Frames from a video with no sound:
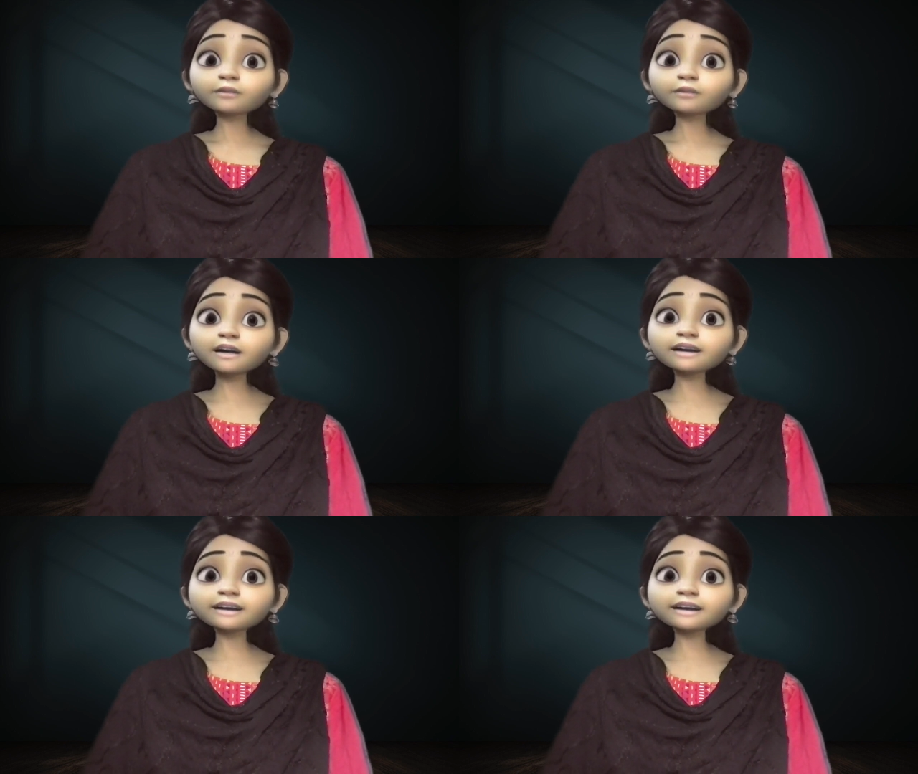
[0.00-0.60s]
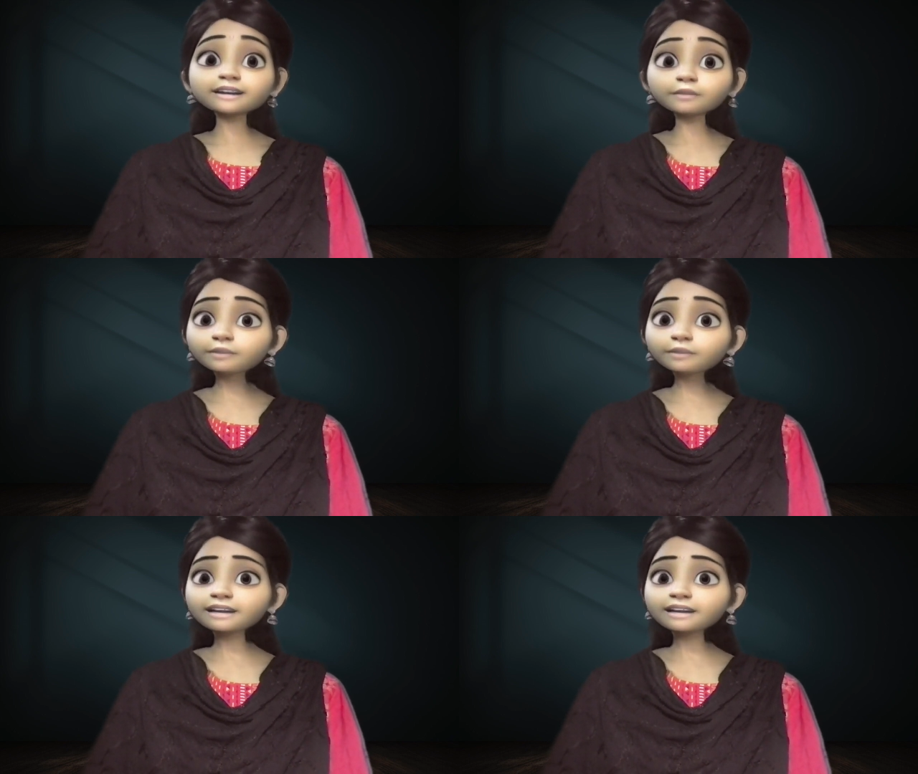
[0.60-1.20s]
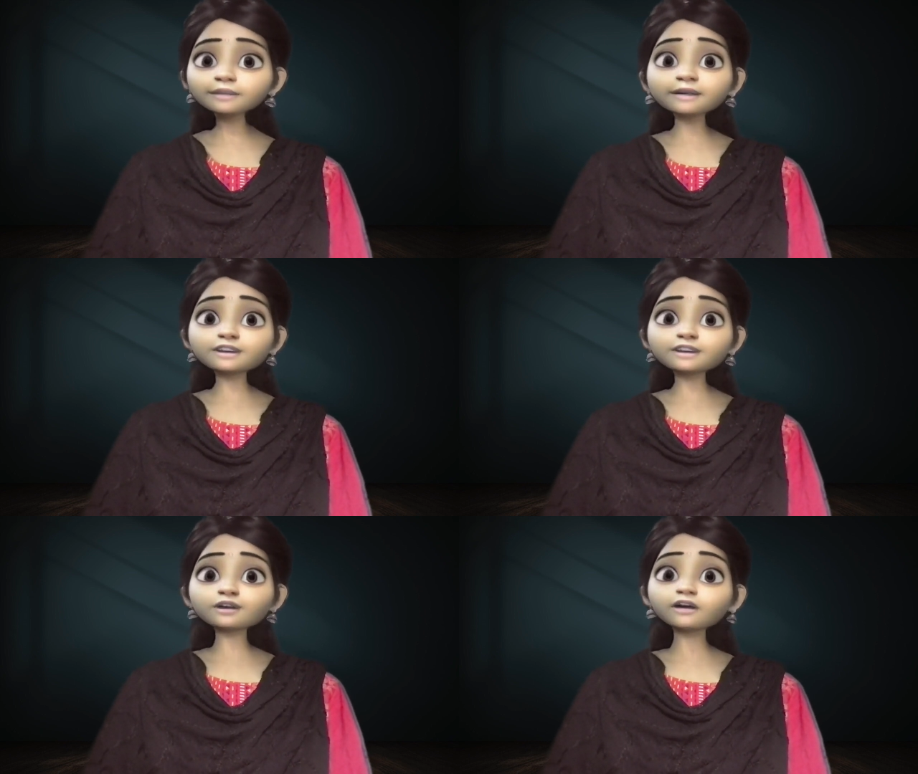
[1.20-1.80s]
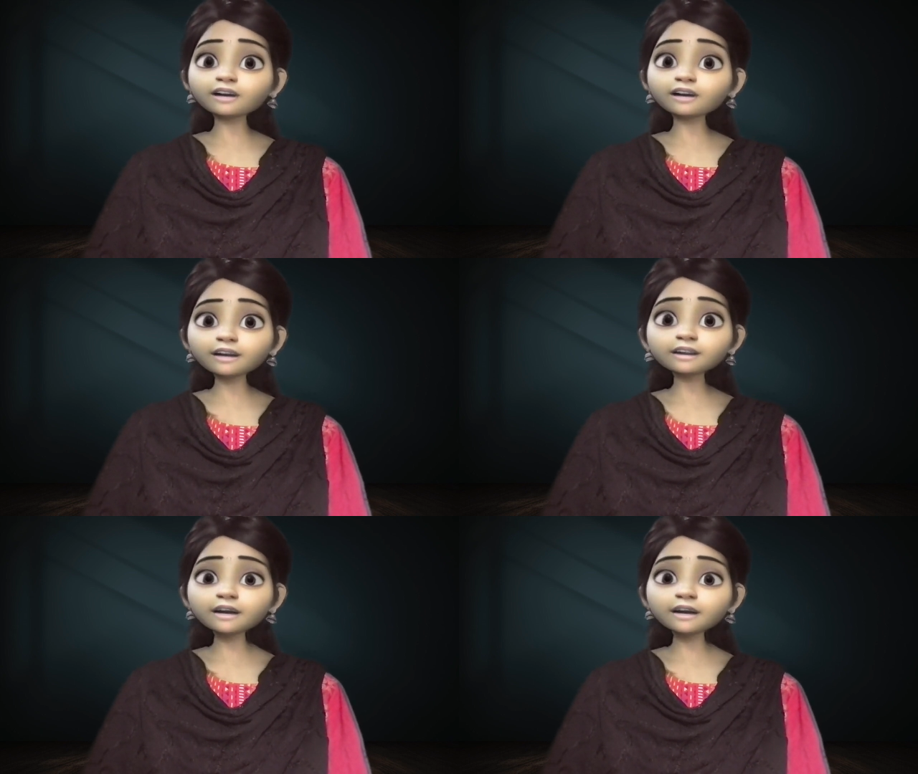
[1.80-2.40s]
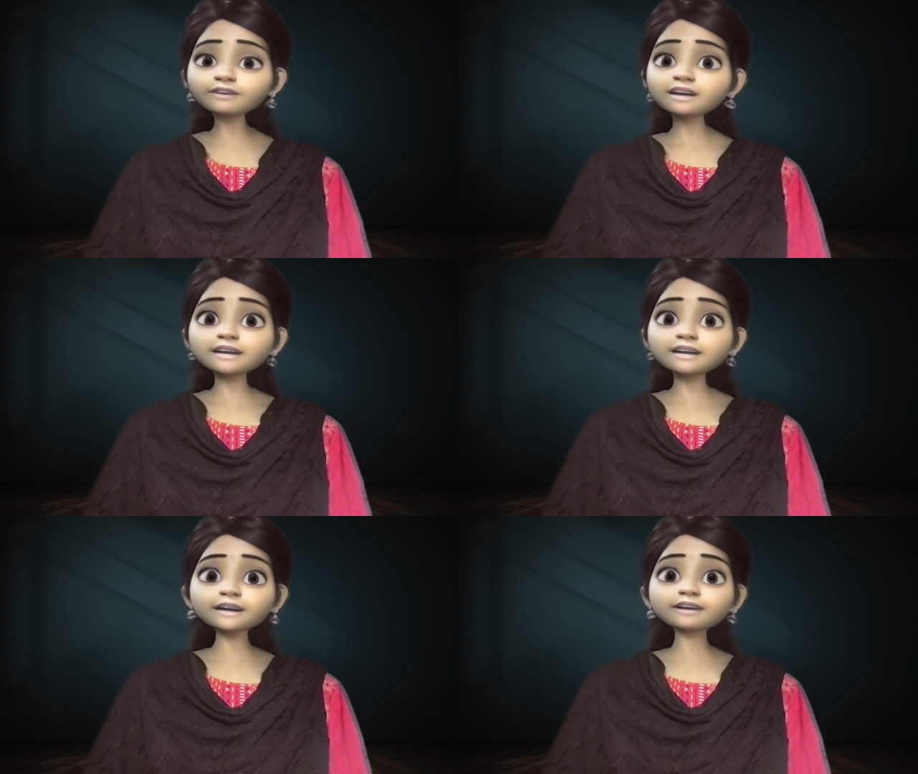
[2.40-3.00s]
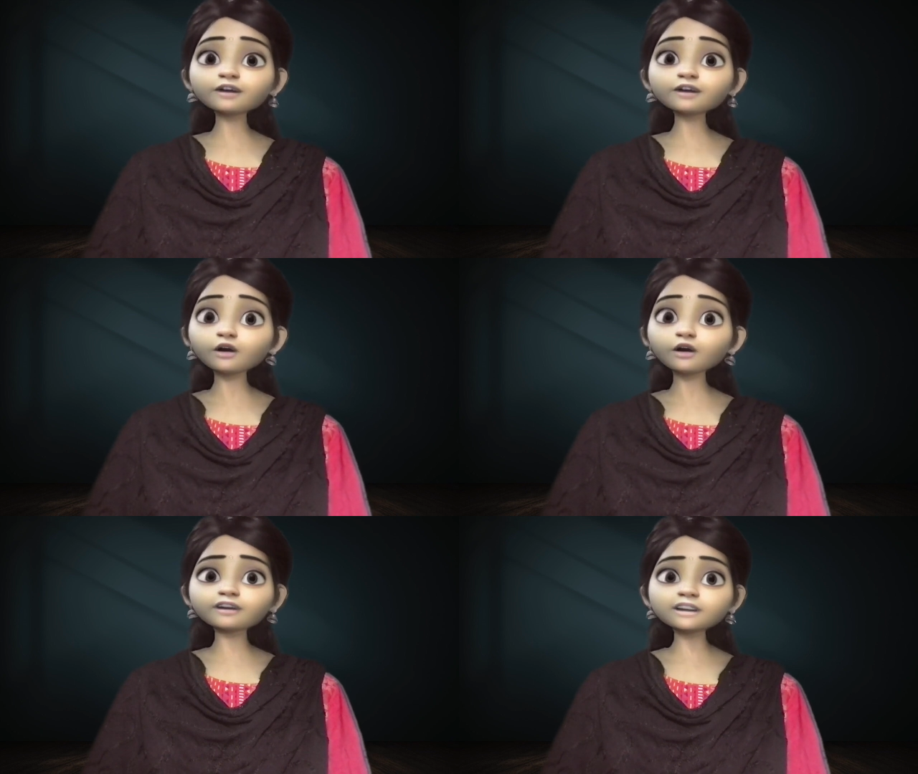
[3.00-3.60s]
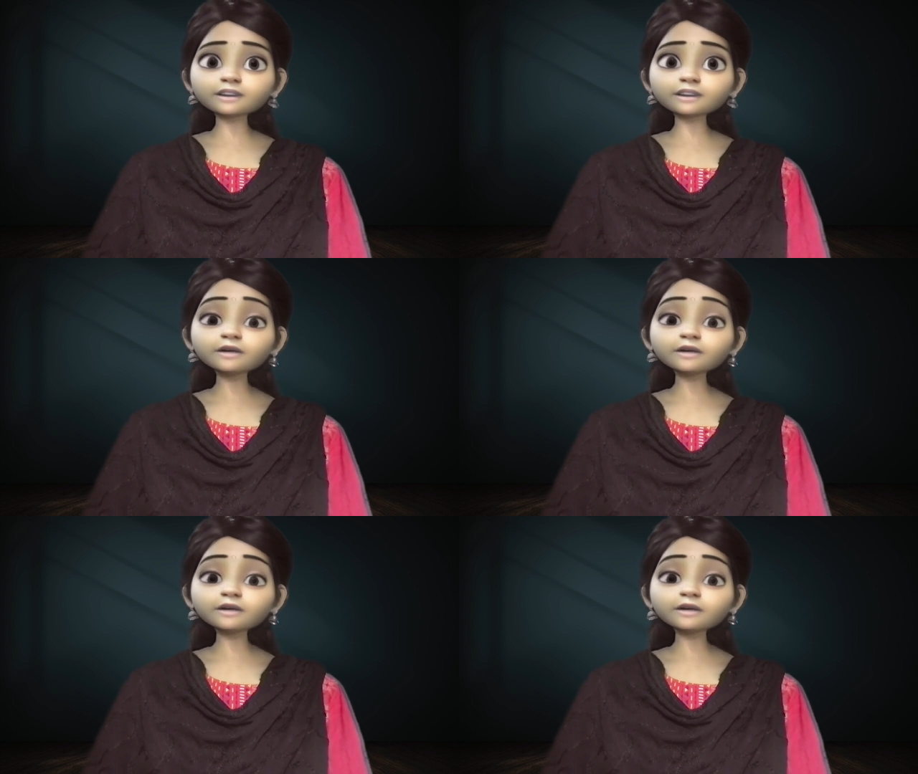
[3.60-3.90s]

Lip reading: but it completely based on our luck and visa interview officer.